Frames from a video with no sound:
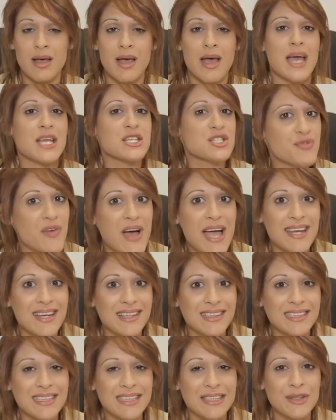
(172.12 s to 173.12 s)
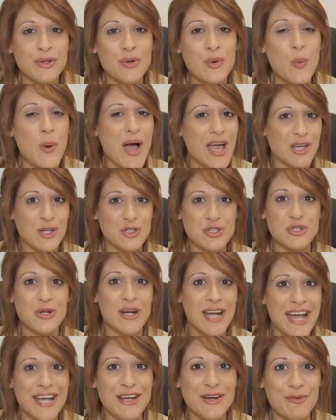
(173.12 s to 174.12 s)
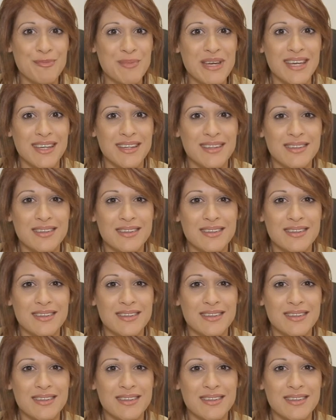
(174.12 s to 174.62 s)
And finally, why you should hire me.